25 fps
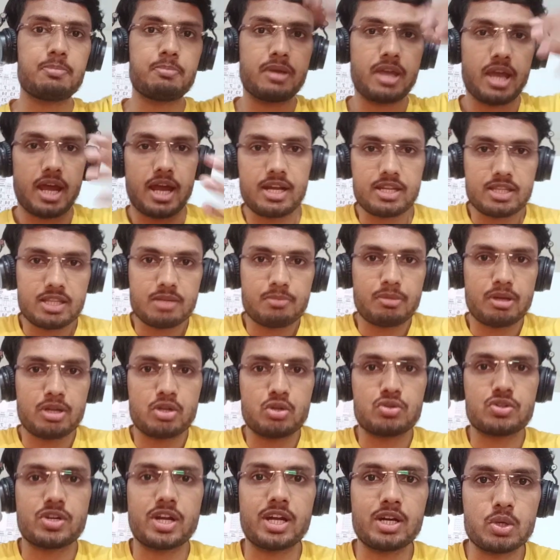behind them and
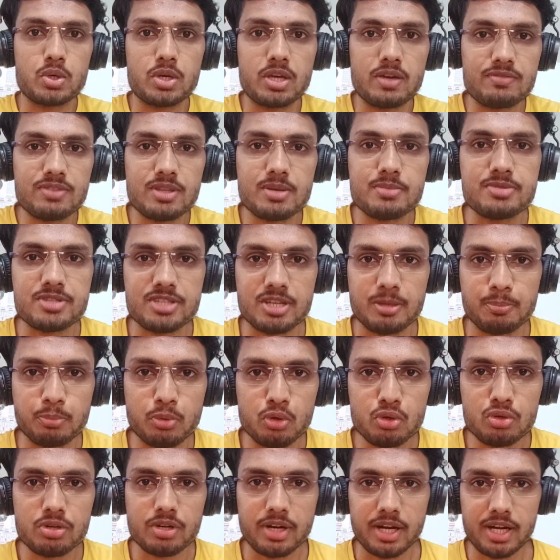you try to give them
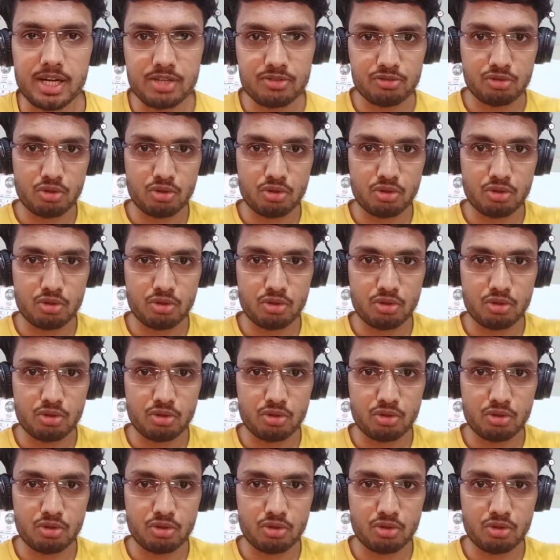support, right?